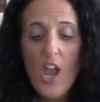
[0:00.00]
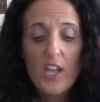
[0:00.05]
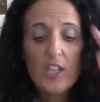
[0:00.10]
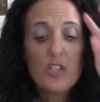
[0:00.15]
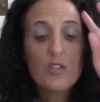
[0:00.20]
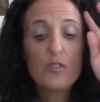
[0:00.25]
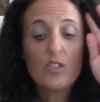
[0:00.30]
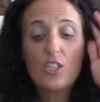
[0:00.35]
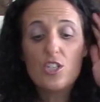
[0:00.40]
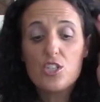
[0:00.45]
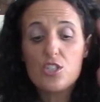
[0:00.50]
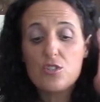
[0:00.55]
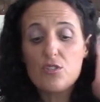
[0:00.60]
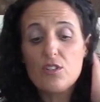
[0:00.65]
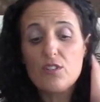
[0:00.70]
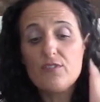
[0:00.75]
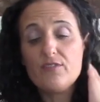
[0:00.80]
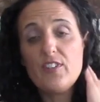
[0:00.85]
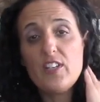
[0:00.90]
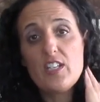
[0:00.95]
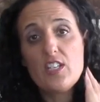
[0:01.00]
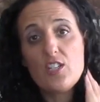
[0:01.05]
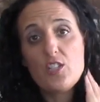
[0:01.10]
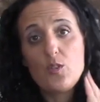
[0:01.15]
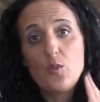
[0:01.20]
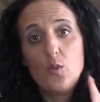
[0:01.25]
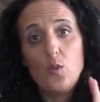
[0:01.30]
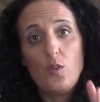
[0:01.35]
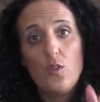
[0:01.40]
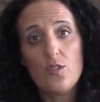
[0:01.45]
You can do your fitness
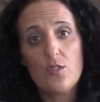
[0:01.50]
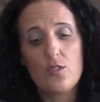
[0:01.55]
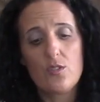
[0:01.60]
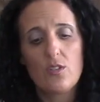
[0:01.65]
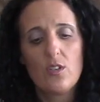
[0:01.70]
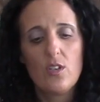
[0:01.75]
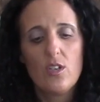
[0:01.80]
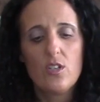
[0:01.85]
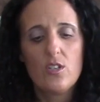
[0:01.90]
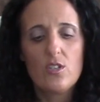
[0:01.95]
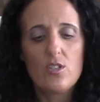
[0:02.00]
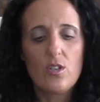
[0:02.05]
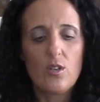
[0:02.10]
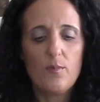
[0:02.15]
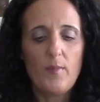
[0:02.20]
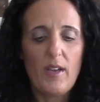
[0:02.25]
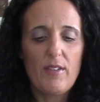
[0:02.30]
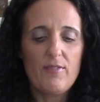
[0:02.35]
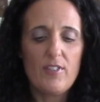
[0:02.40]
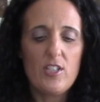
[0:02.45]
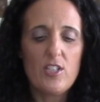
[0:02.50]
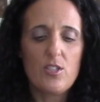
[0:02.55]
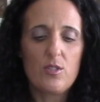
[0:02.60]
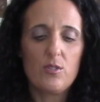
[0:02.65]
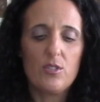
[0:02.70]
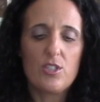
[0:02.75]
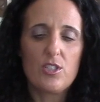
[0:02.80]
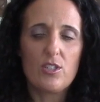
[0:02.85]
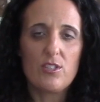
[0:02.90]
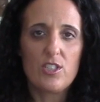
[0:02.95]
goals. So my fitness
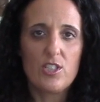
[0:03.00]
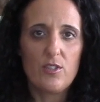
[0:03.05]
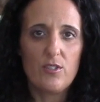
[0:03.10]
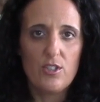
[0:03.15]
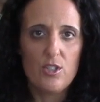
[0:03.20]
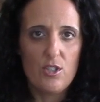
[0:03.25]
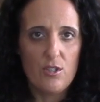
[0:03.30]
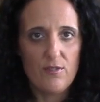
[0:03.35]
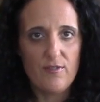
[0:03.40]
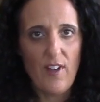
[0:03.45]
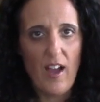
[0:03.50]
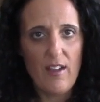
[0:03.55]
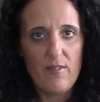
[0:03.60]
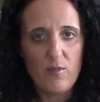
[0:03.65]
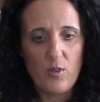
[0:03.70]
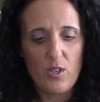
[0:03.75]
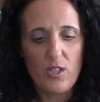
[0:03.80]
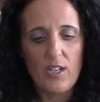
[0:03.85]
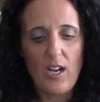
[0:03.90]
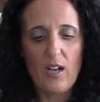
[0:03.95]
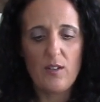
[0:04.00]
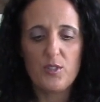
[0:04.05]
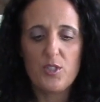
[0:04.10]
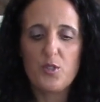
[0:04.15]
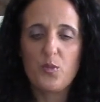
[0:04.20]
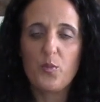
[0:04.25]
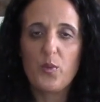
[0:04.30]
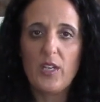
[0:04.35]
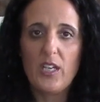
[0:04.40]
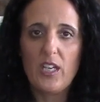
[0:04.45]
goals are to do 5 workouts
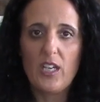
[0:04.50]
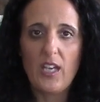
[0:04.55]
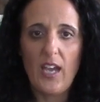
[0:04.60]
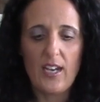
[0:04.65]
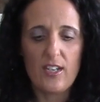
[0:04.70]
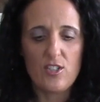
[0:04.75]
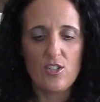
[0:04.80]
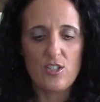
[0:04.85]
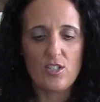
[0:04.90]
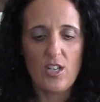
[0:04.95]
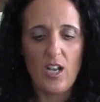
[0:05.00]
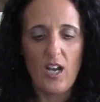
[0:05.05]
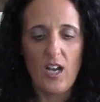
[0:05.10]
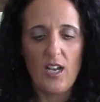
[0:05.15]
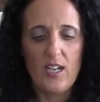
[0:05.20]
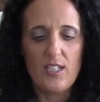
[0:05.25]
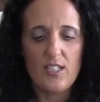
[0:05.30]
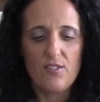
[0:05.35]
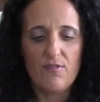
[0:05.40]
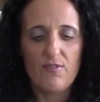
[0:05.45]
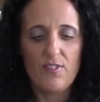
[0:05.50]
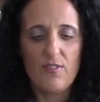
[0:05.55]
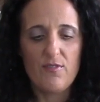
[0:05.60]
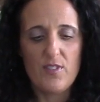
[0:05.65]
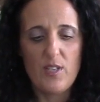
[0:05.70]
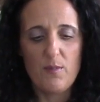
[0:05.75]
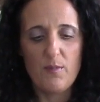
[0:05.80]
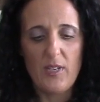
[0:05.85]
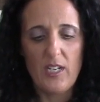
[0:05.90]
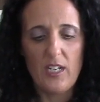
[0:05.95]
a week, exercise
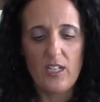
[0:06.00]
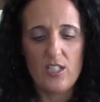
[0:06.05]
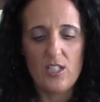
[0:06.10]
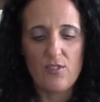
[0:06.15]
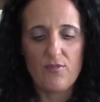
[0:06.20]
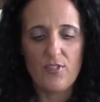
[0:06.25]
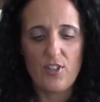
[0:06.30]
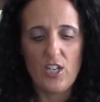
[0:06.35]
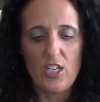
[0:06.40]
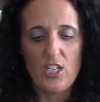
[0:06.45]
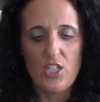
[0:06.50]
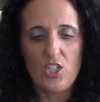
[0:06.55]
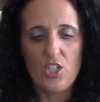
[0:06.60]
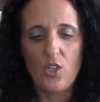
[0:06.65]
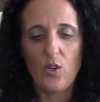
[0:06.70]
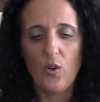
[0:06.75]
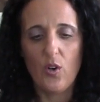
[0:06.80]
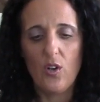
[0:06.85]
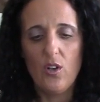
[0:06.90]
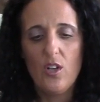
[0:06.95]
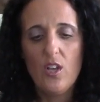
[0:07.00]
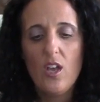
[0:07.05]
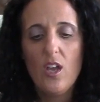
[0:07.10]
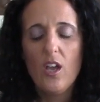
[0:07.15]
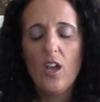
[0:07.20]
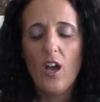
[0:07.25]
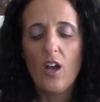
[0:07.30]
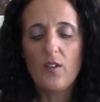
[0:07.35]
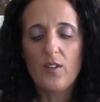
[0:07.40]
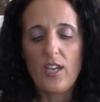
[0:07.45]
50 minutes for each goal.
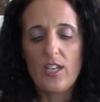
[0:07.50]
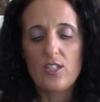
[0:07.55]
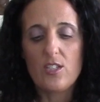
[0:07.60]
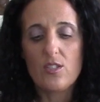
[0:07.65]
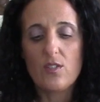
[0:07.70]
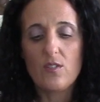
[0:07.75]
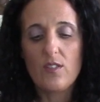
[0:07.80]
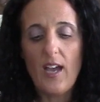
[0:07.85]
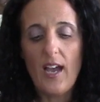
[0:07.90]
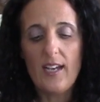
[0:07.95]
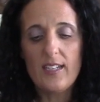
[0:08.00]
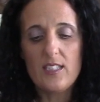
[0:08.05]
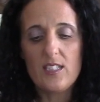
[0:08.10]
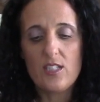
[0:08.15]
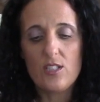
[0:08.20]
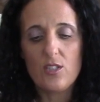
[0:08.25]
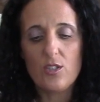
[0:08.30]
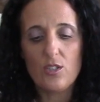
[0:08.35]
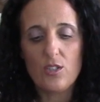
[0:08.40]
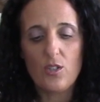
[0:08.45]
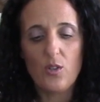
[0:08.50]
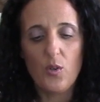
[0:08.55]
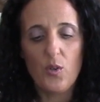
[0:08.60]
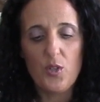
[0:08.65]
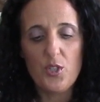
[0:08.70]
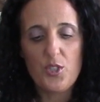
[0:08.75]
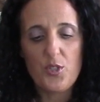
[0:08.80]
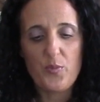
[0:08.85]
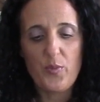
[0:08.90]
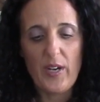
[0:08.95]
Okay, so that's your
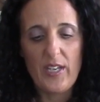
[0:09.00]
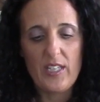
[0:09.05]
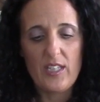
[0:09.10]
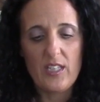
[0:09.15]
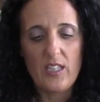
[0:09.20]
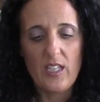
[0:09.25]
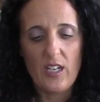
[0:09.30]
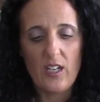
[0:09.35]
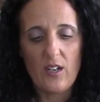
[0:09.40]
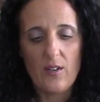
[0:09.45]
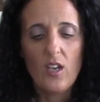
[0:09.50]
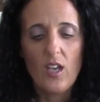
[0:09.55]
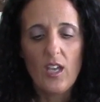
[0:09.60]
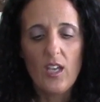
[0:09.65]
goals right there.